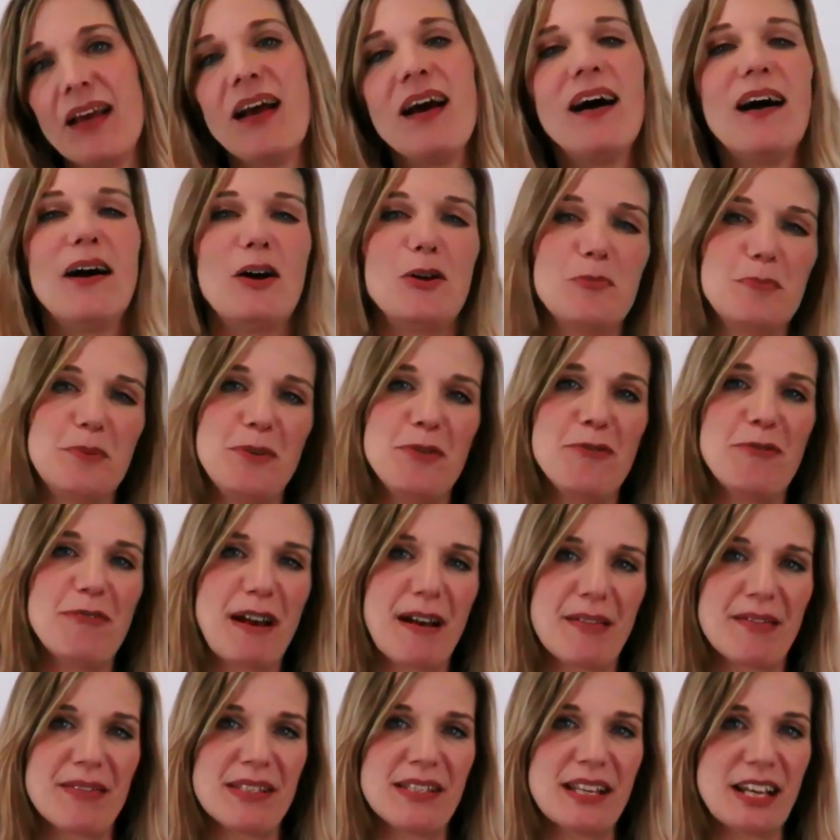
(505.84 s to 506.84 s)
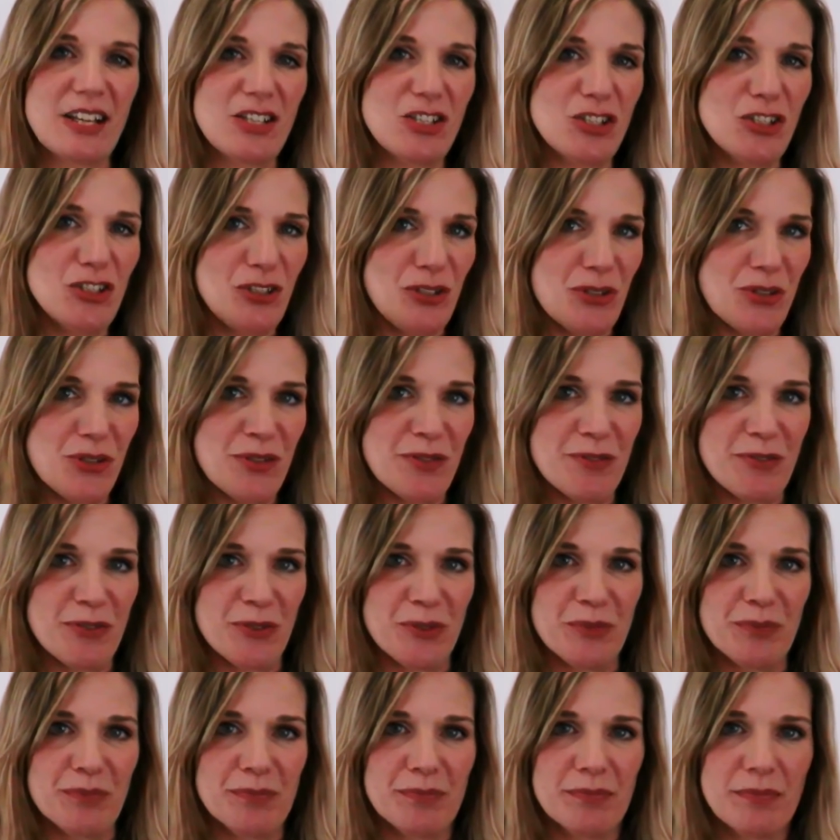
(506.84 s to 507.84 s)
I hope you found the session useful.
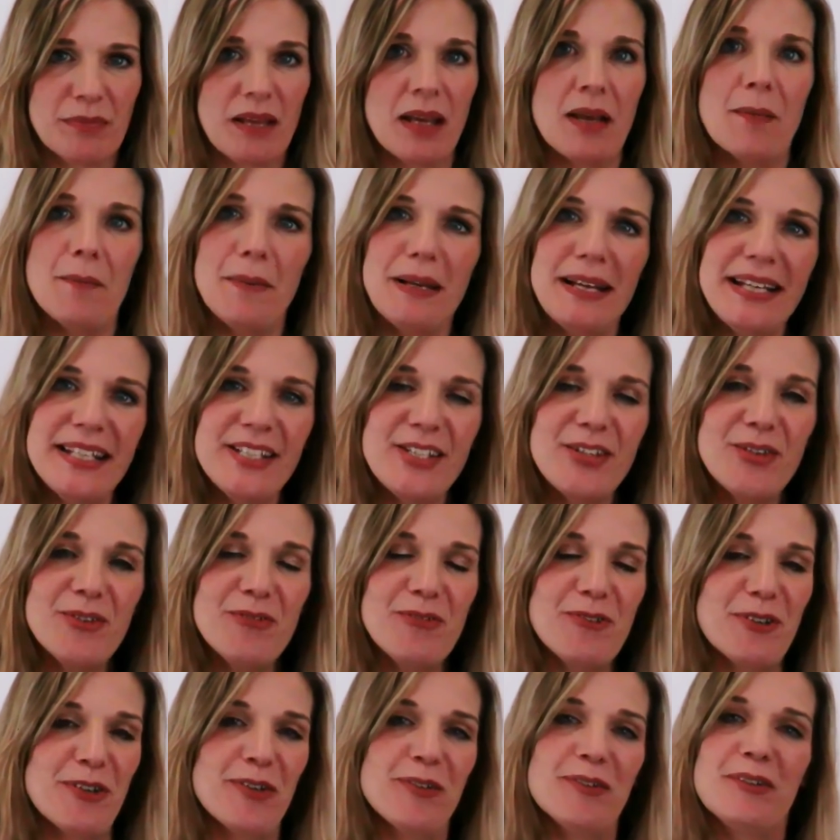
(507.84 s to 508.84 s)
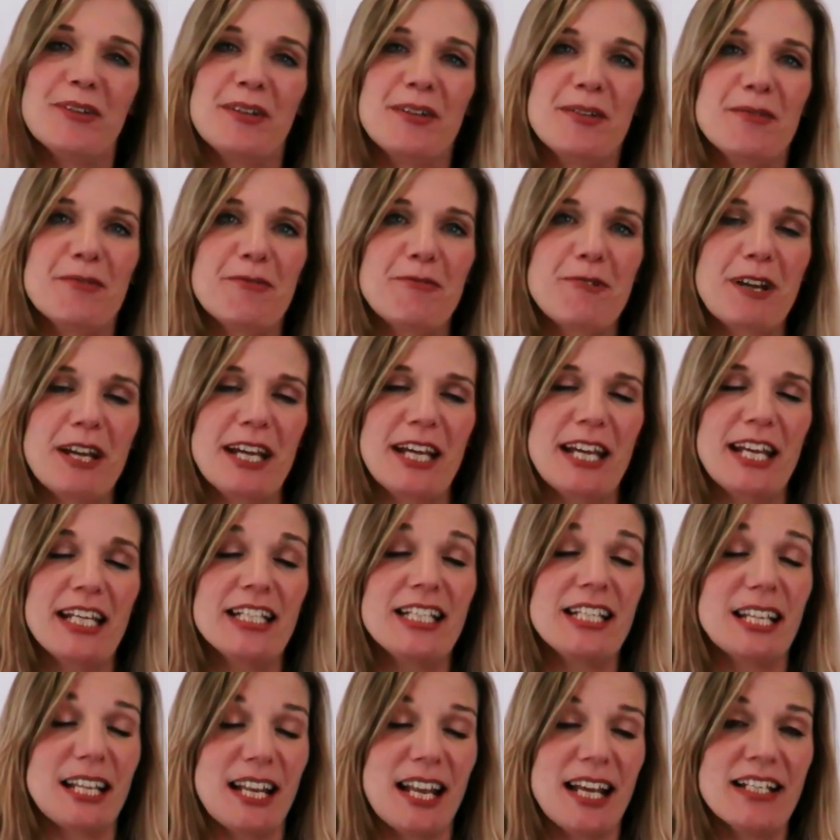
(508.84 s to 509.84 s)
Please do feel free
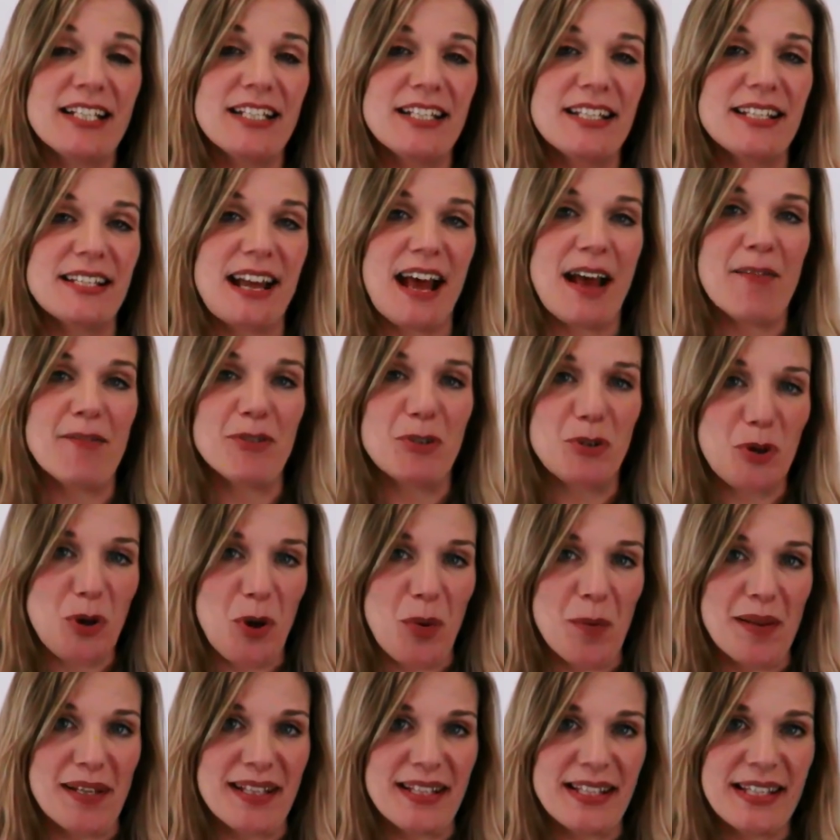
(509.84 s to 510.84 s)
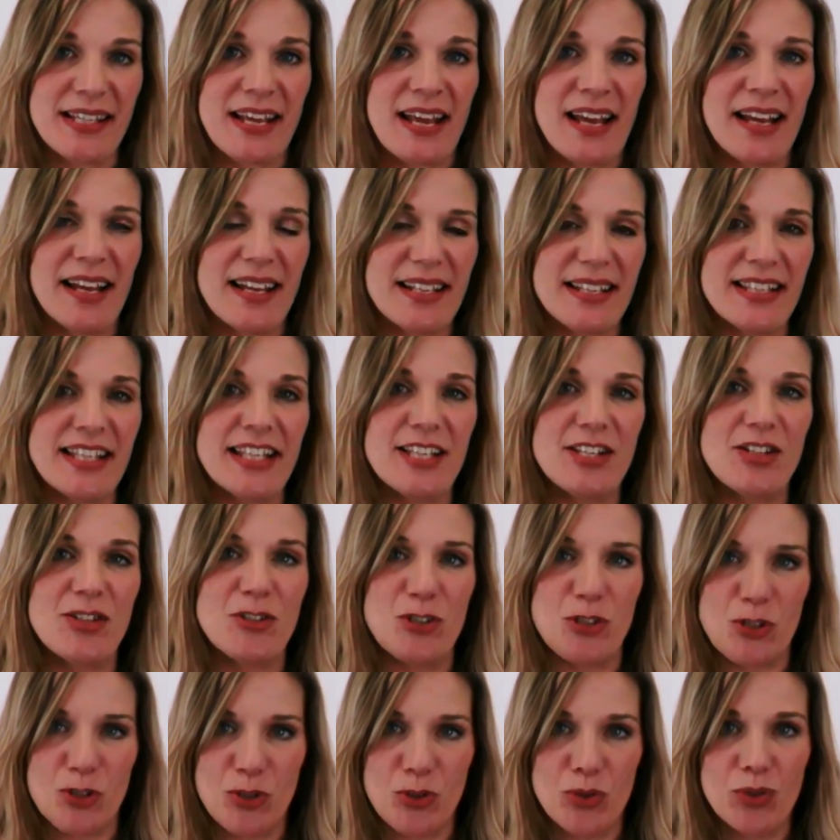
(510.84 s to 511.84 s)
to let us have your comments, as this
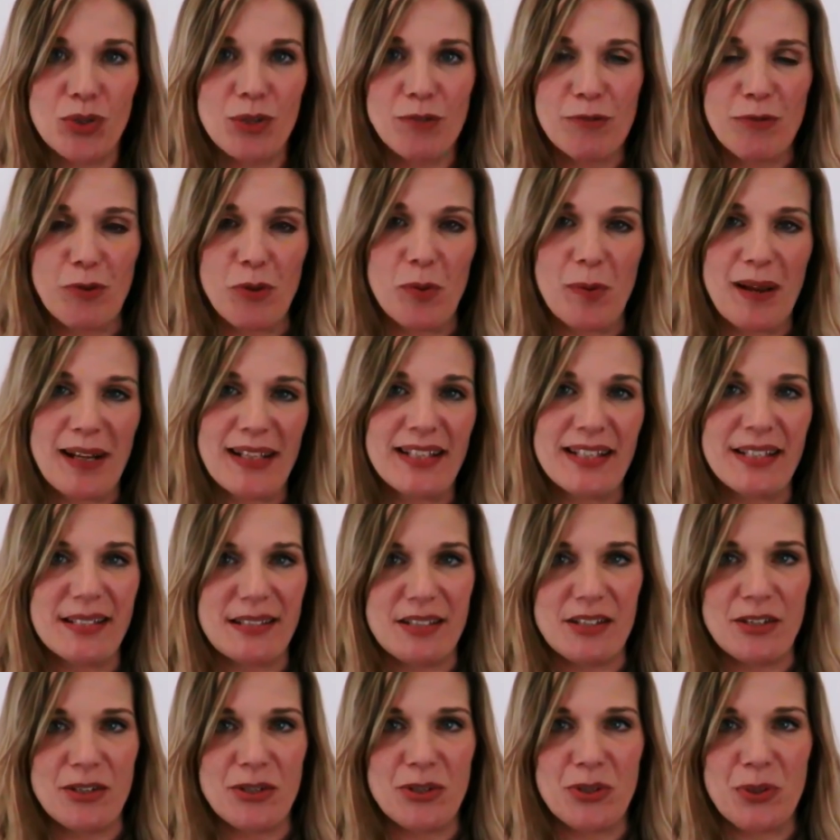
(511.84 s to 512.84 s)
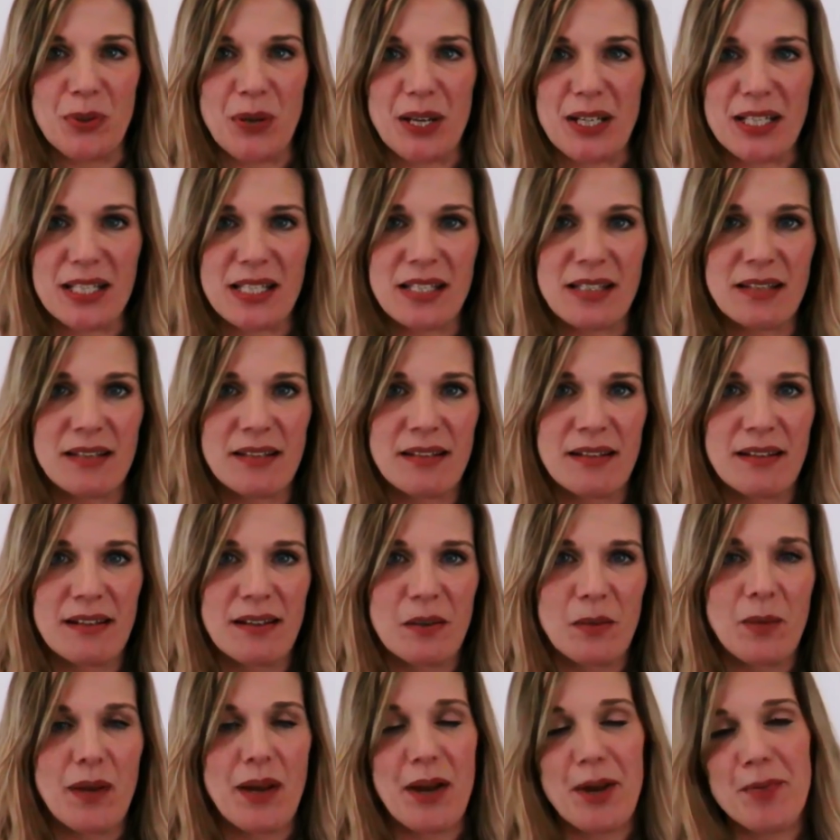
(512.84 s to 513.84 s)
shorter format is new to us.
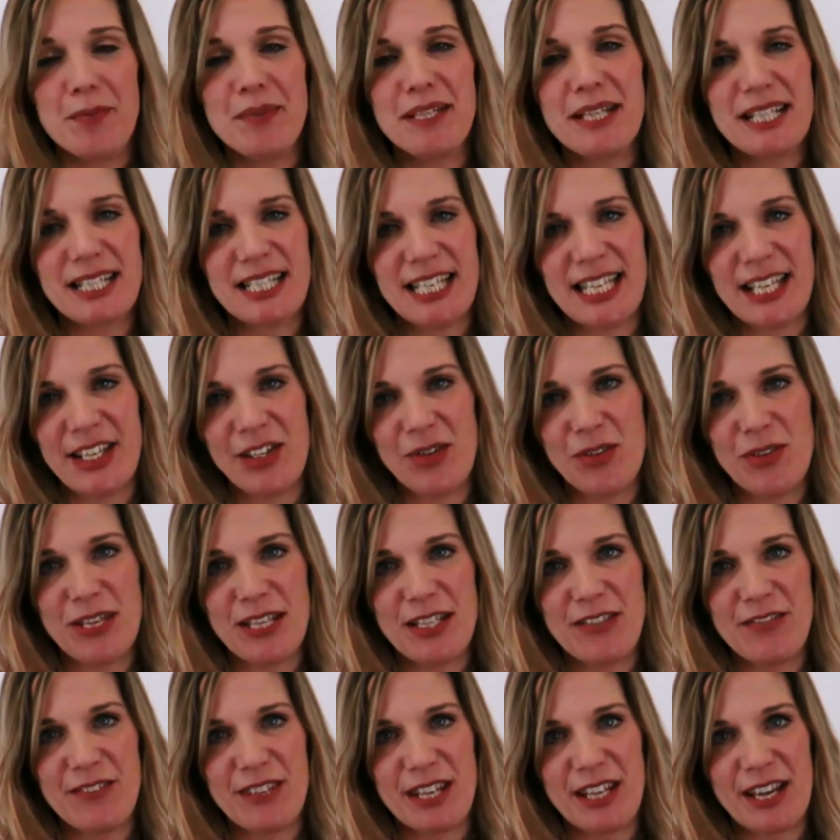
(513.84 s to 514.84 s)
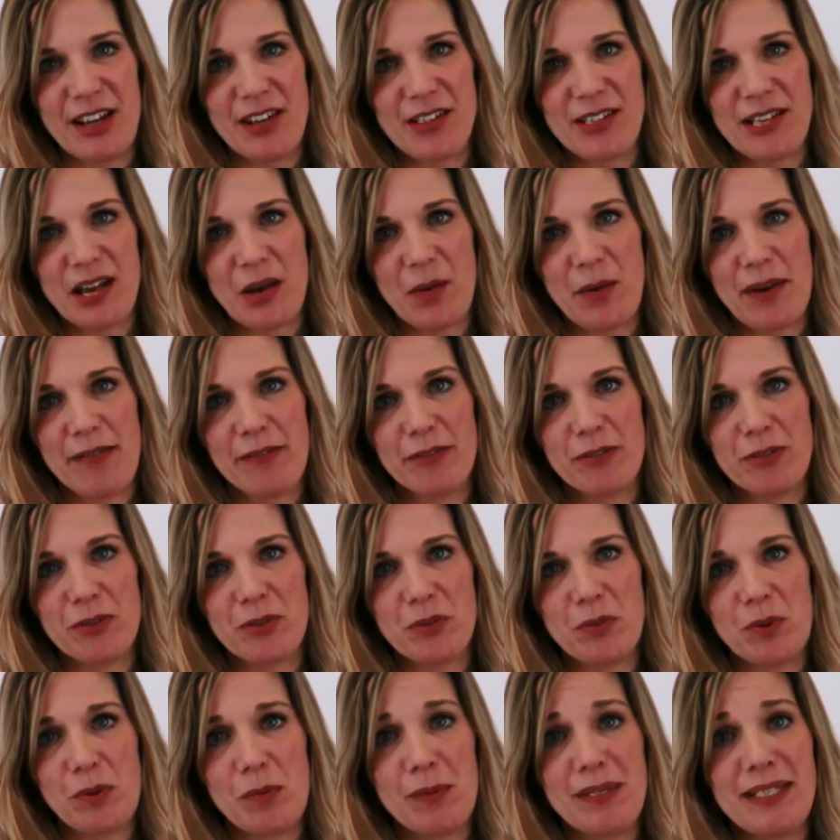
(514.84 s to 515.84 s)
We hope to continue these videos, however, and
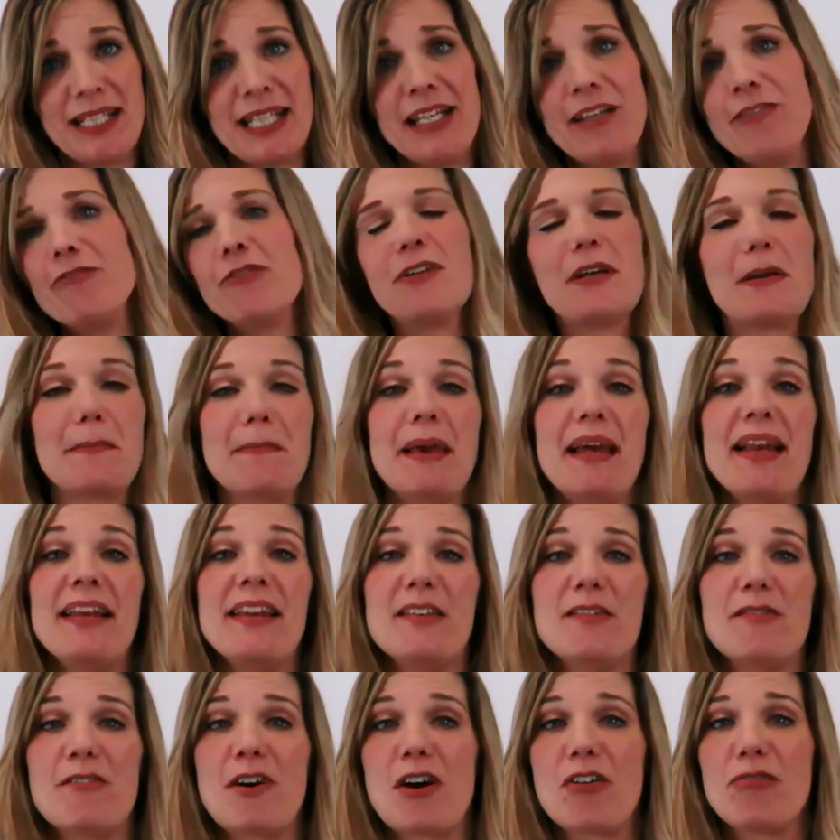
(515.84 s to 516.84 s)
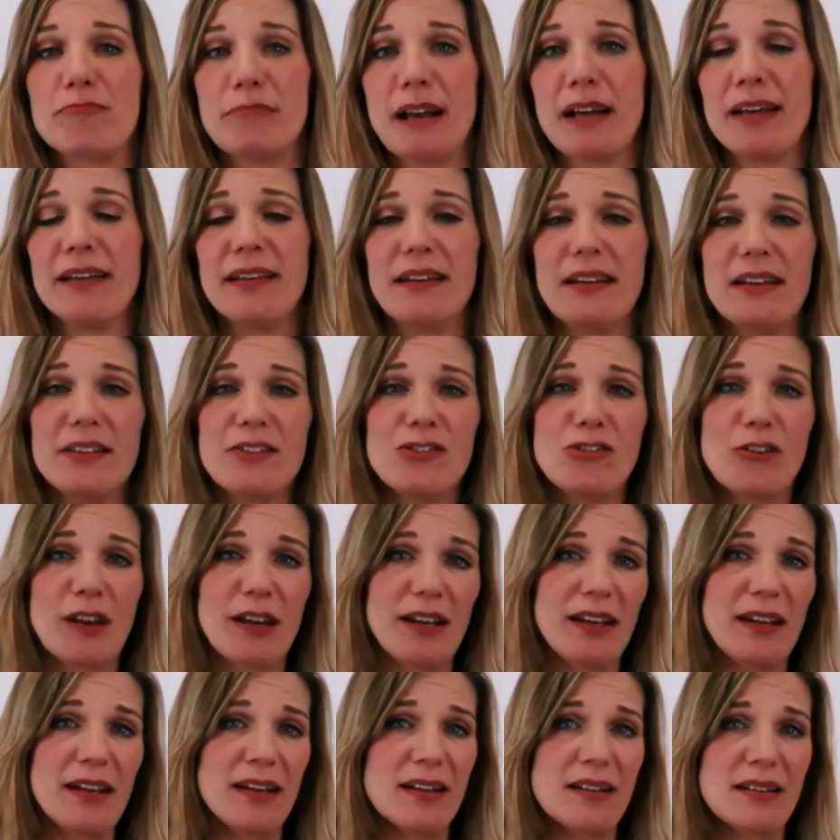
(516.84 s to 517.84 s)
we'll be delivering many of our regular
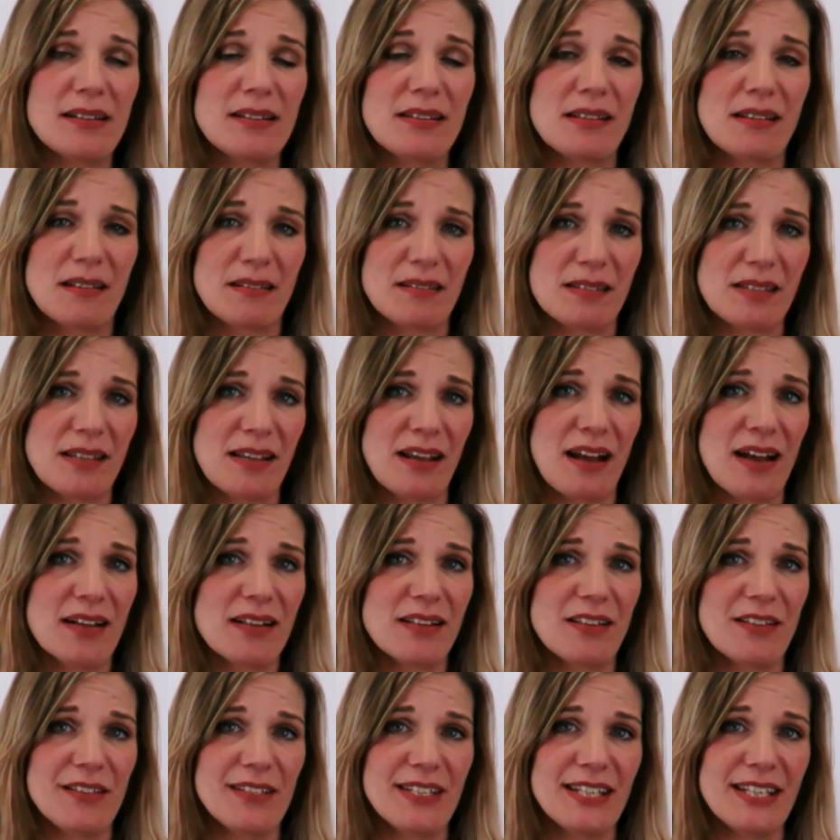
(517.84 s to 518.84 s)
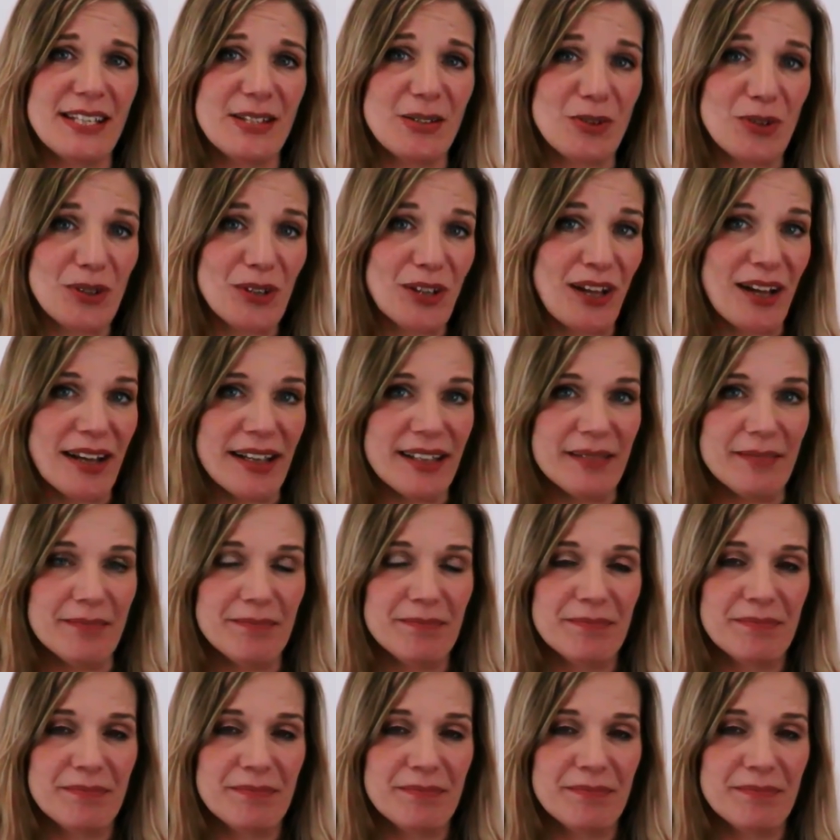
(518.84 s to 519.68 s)
training and consultancy activities online.